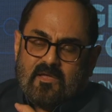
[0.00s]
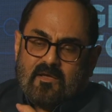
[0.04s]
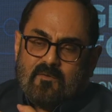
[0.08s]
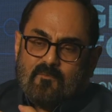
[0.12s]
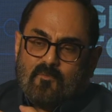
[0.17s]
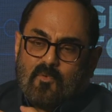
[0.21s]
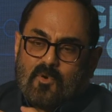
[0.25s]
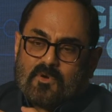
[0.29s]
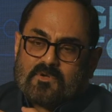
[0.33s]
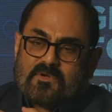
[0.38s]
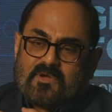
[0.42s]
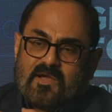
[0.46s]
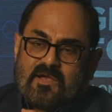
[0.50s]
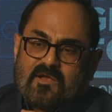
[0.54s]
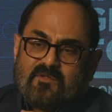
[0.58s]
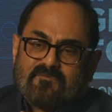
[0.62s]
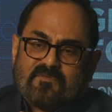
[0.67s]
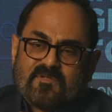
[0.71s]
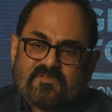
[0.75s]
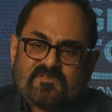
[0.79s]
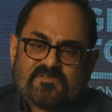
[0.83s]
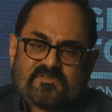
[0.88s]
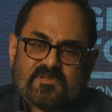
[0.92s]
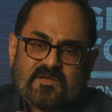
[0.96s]
what kind
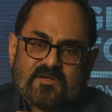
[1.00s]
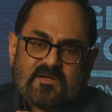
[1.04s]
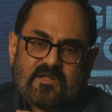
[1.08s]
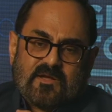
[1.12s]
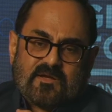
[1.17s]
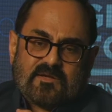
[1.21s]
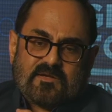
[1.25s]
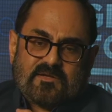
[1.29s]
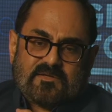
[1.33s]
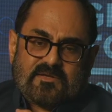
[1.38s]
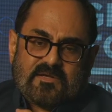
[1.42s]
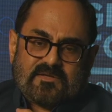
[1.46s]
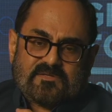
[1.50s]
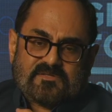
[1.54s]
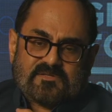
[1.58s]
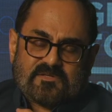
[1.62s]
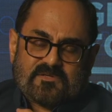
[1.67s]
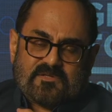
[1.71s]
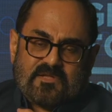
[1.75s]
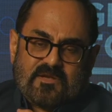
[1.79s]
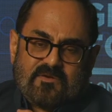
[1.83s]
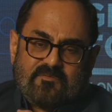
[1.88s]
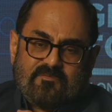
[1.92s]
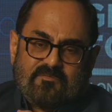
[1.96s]
of consent
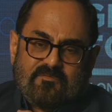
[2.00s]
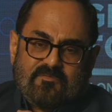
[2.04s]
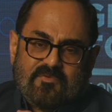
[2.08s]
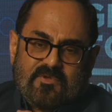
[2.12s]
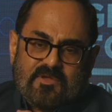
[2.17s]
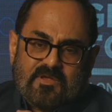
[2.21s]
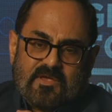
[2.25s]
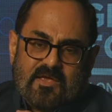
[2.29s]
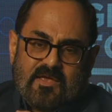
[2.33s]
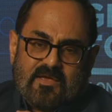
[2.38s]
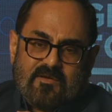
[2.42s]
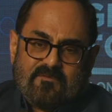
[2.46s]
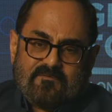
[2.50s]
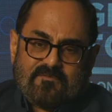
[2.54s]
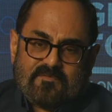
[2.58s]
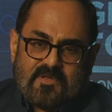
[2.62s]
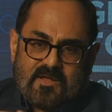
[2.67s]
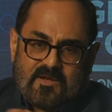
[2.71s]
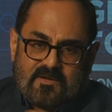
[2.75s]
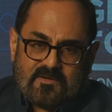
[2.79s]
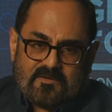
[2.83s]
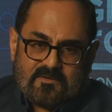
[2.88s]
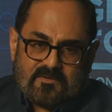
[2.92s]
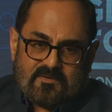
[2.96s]
architecture that we have,
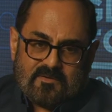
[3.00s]
that